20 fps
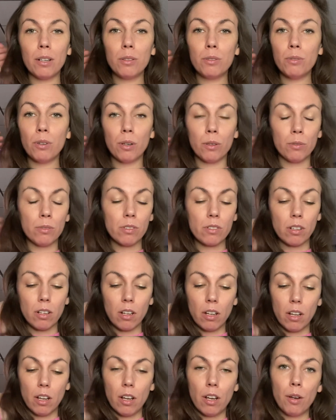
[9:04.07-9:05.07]
who knows
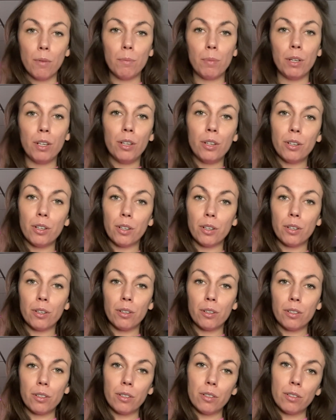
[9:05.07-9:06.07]
but you're
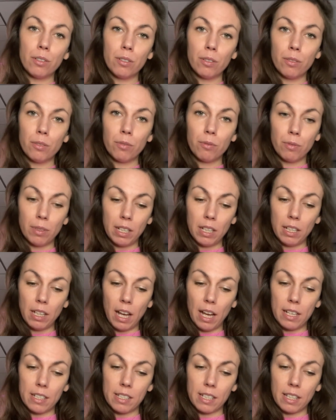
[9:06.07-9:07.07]

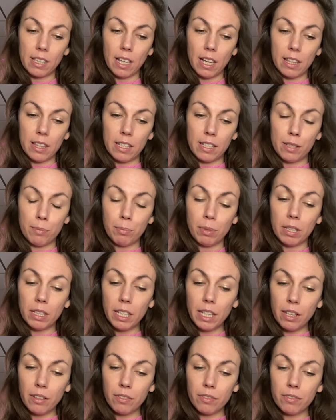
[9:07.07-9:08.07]
realizing that this
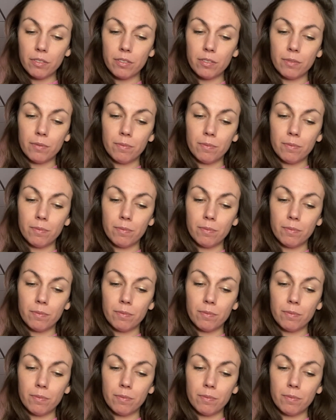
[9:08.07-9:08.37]
belief